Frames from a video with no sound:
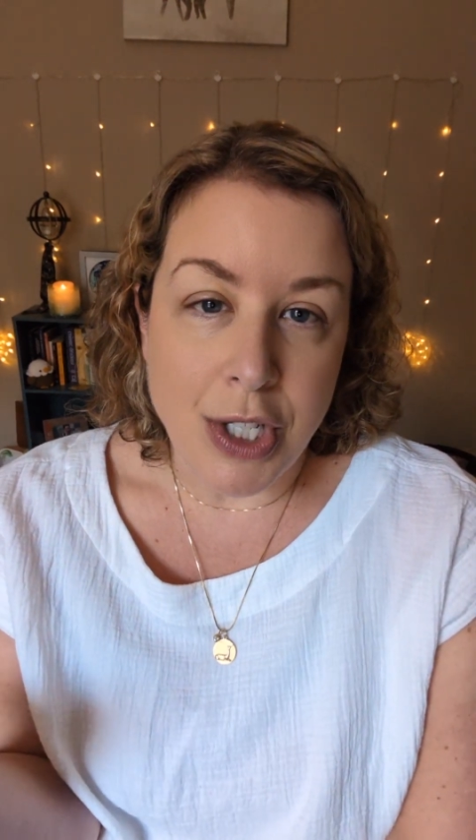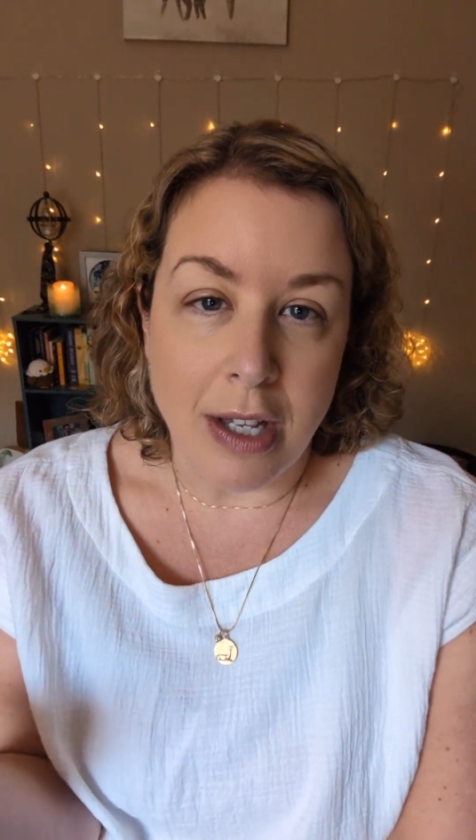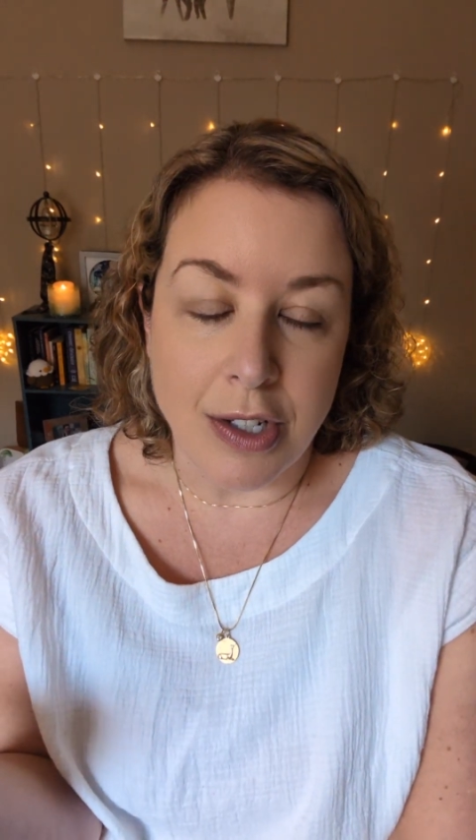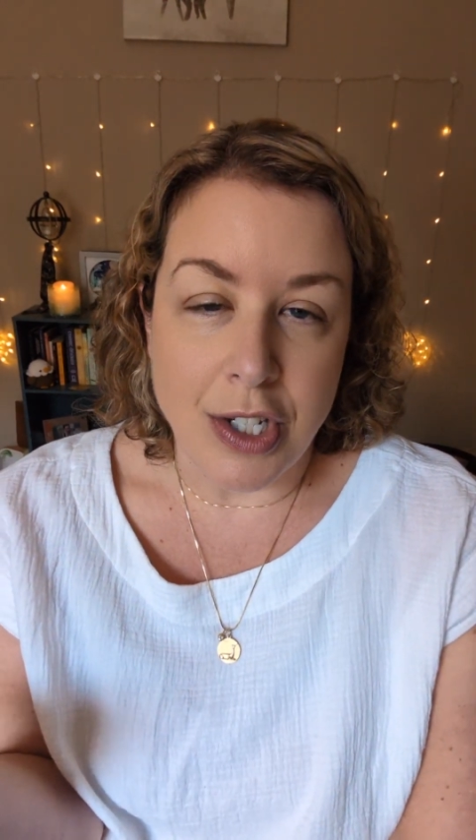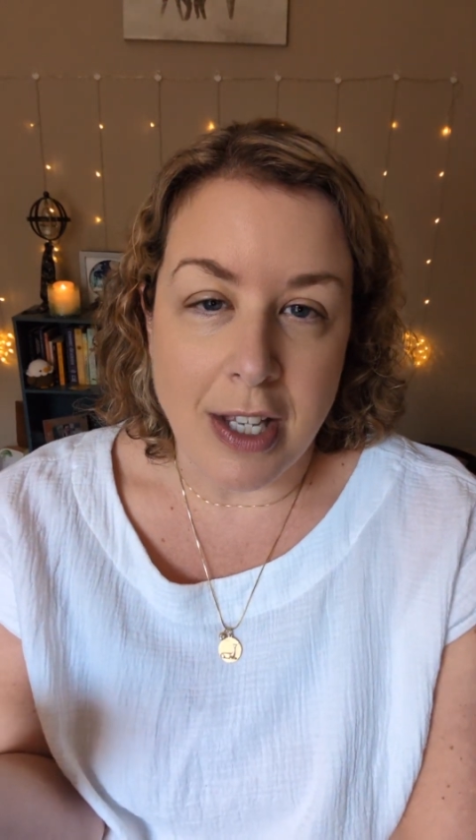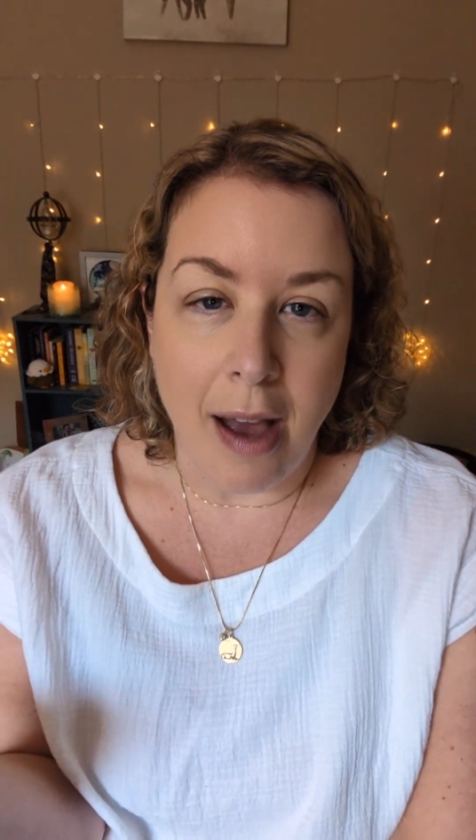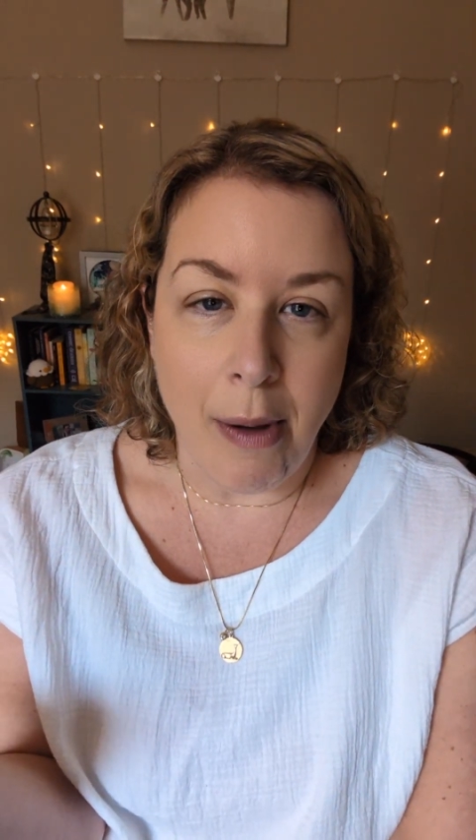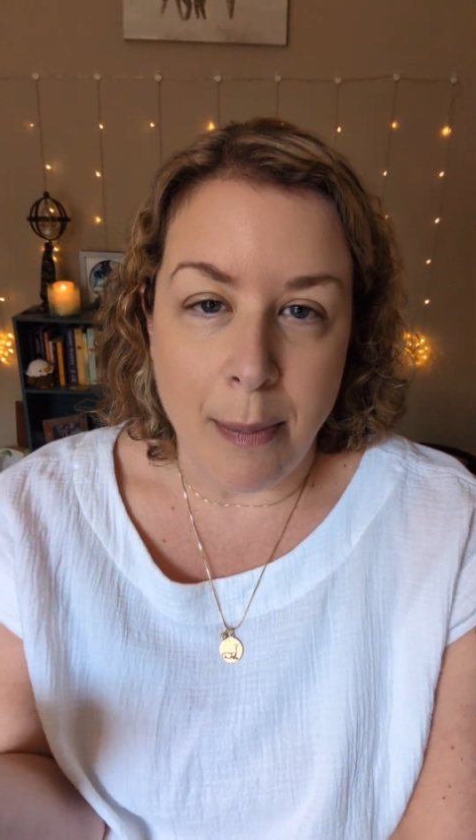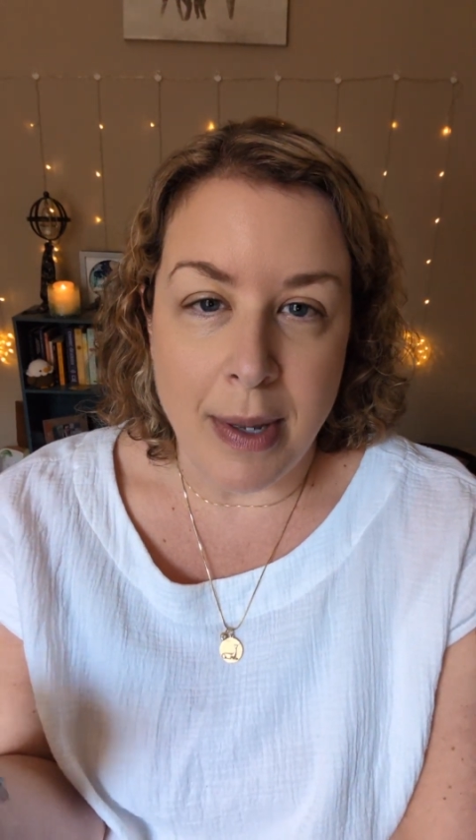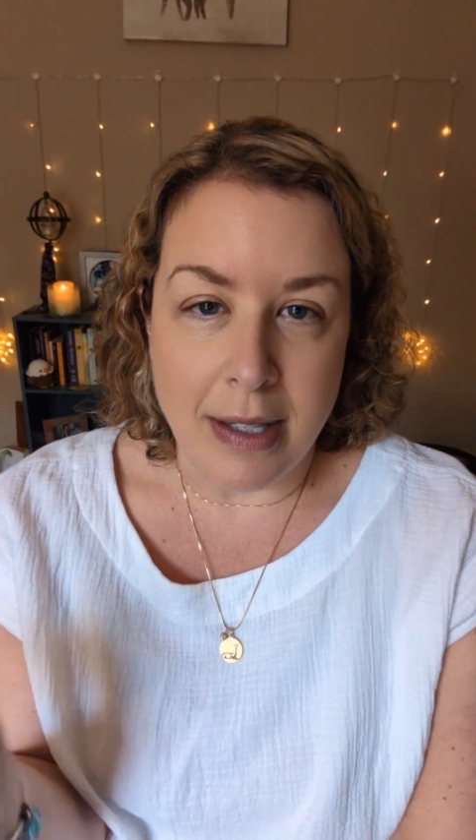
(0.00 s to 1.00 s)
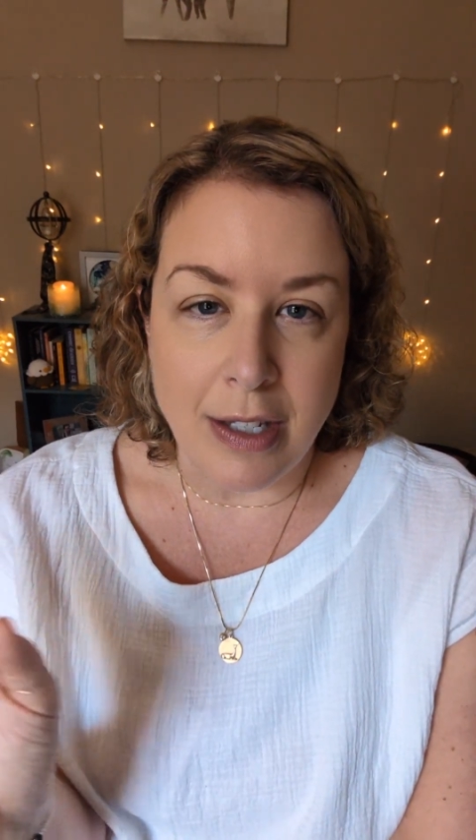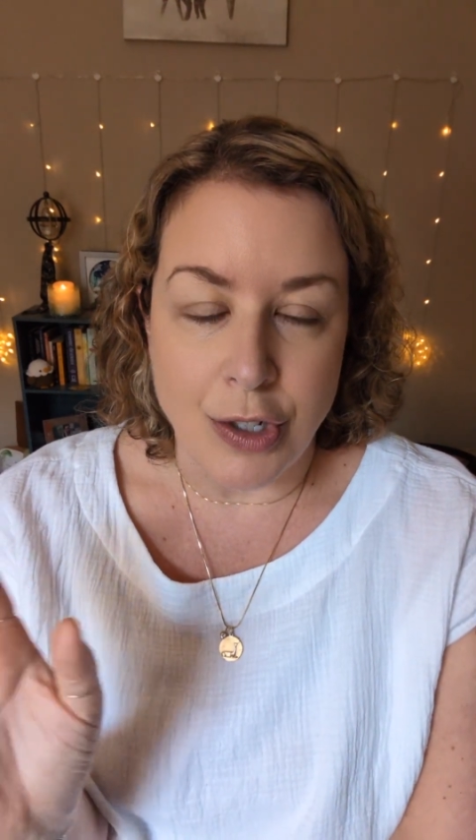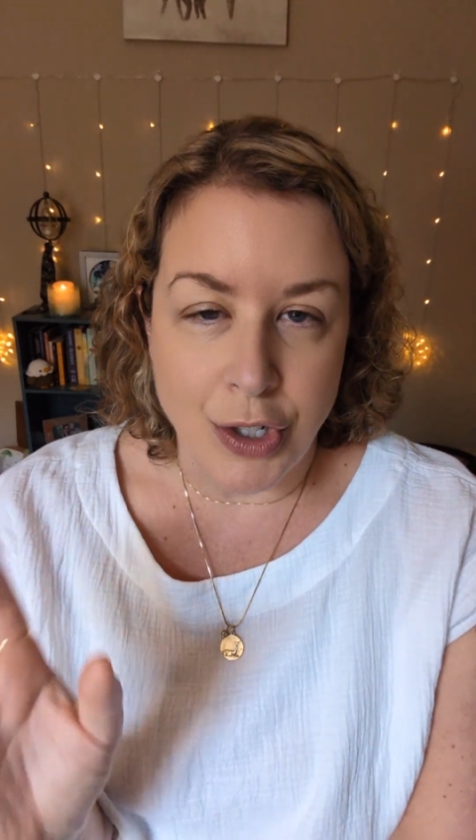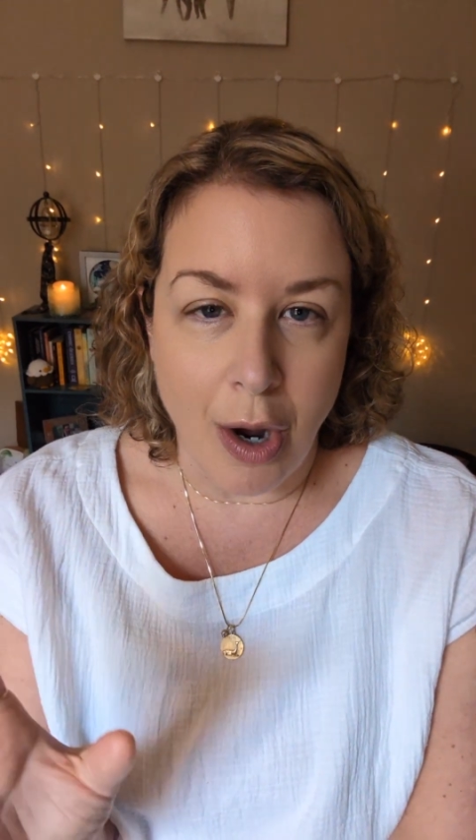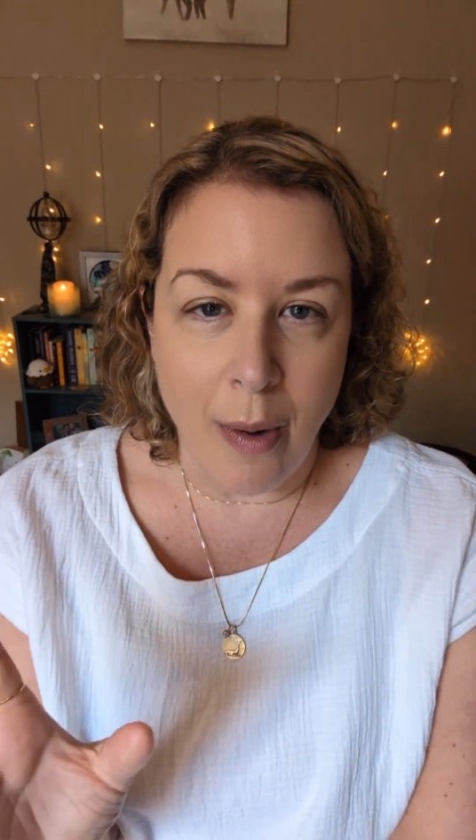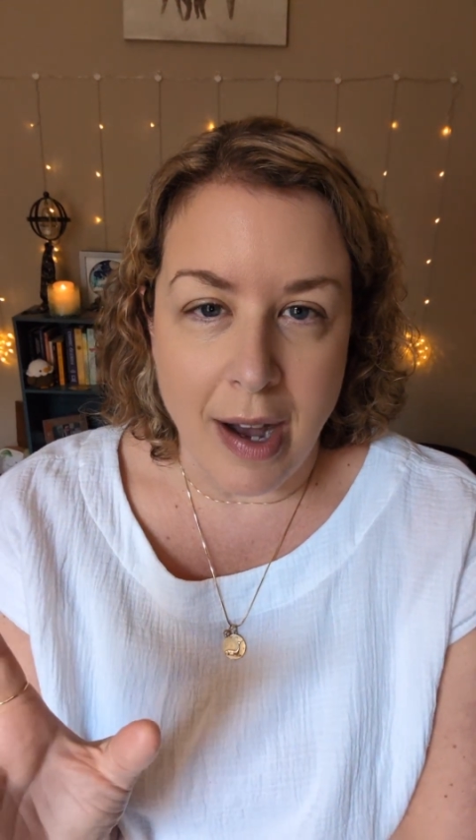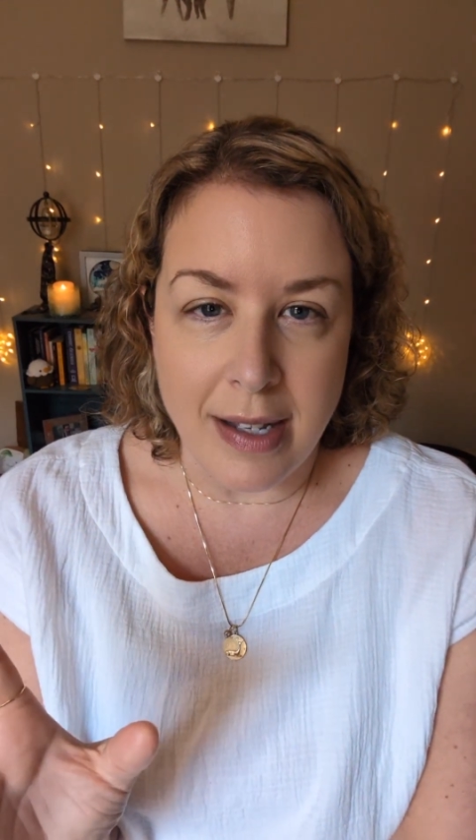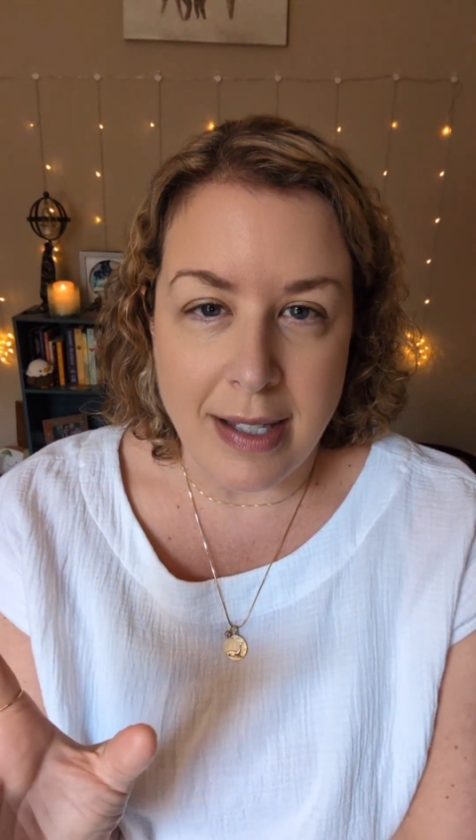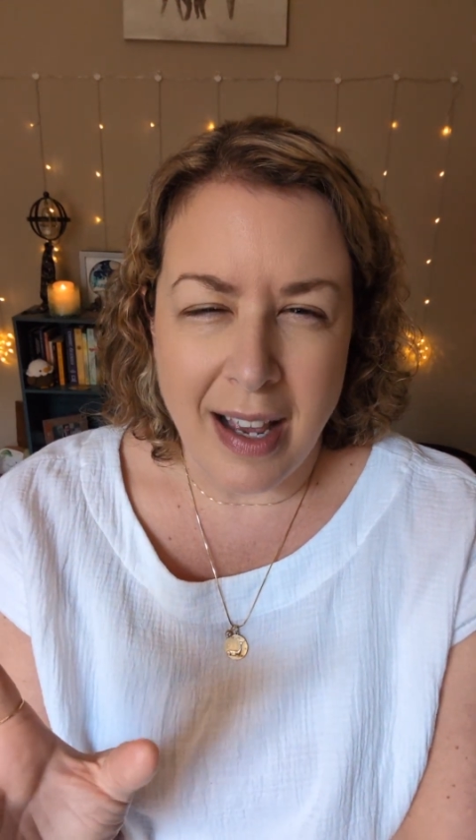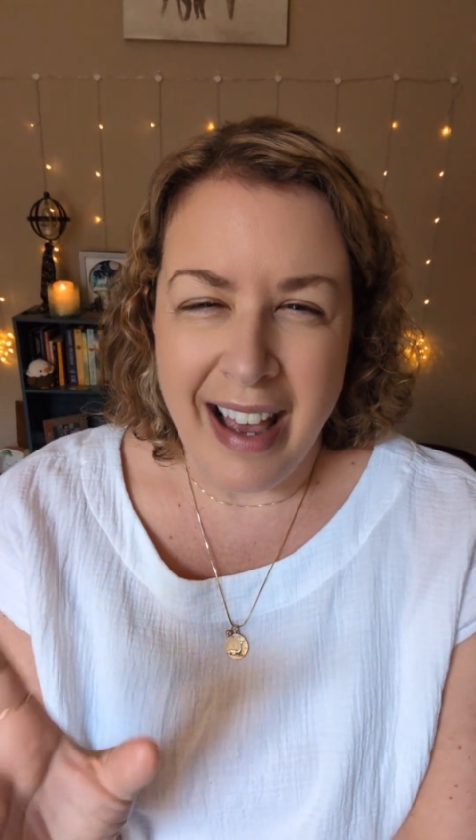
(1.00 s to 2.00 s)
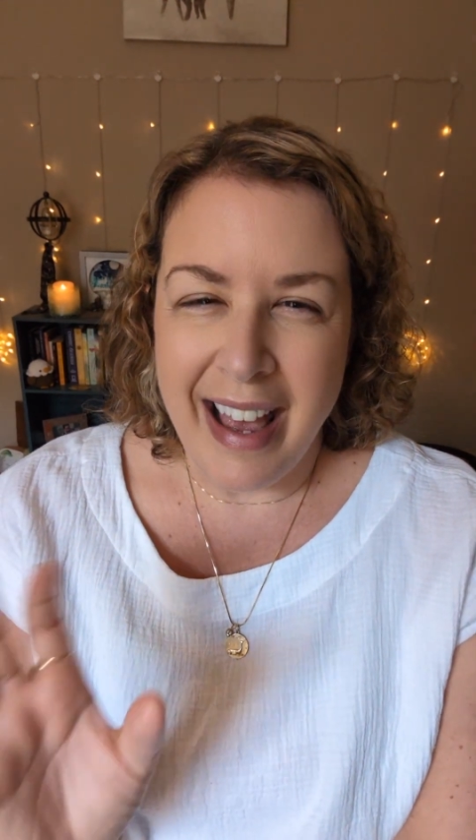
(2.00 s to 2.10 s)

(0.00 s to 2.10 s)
challenges come up, it's to show us,